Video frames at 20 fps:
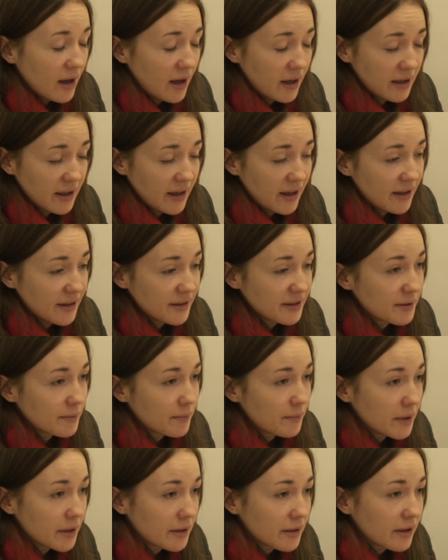Ah yes,
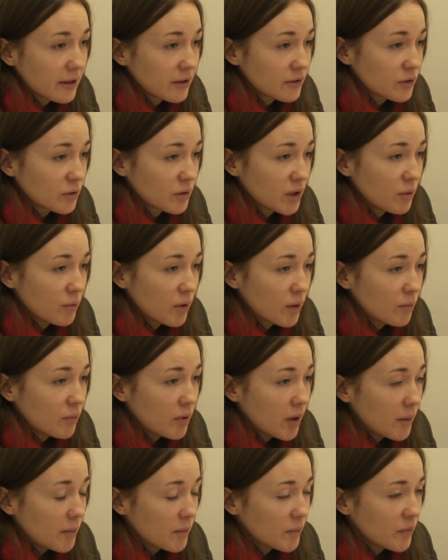but there's only one
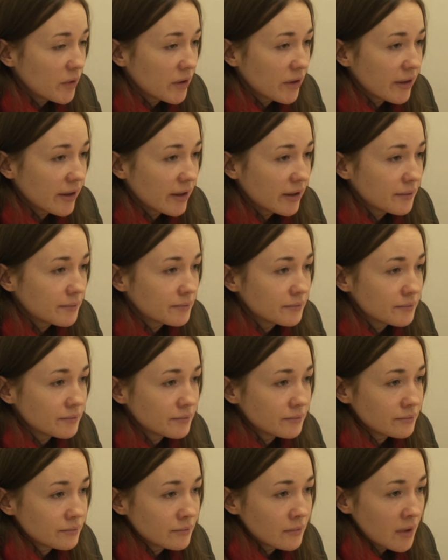problem with that.
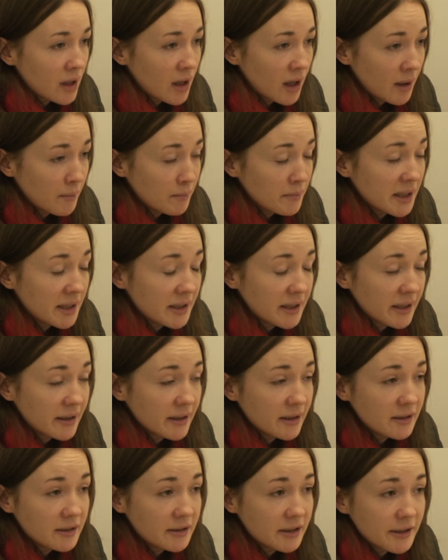I'm pleading
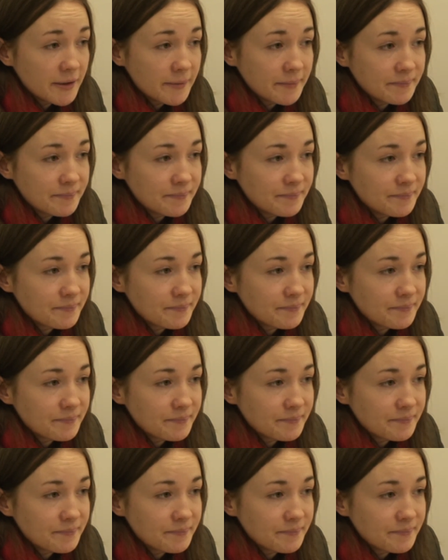guilty.